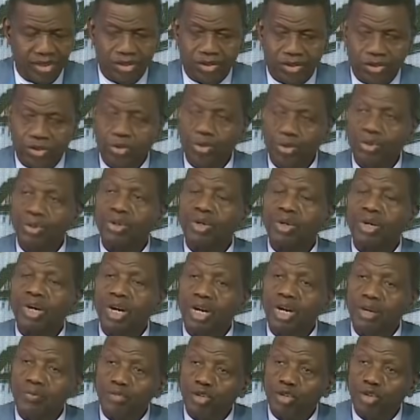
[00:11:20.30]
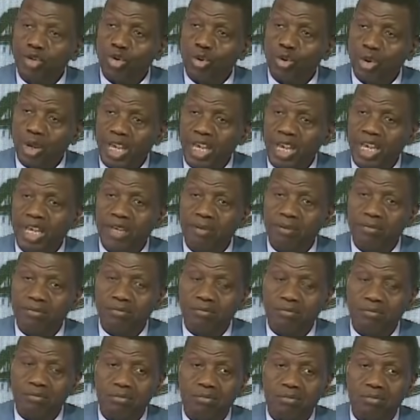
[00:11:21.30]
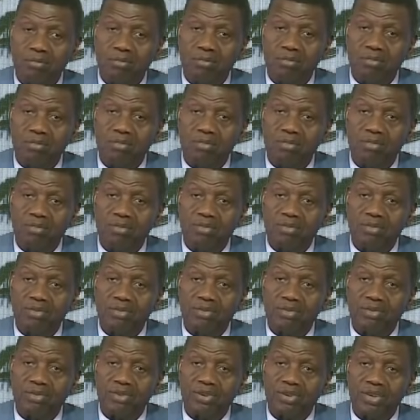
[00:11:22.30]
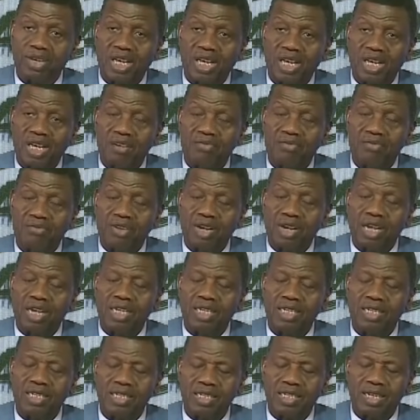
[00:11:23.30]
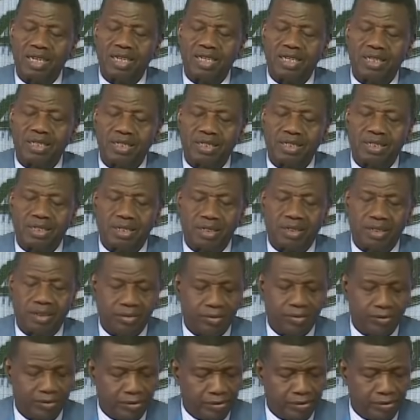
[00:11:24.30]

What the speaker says: should come to him and find the rest.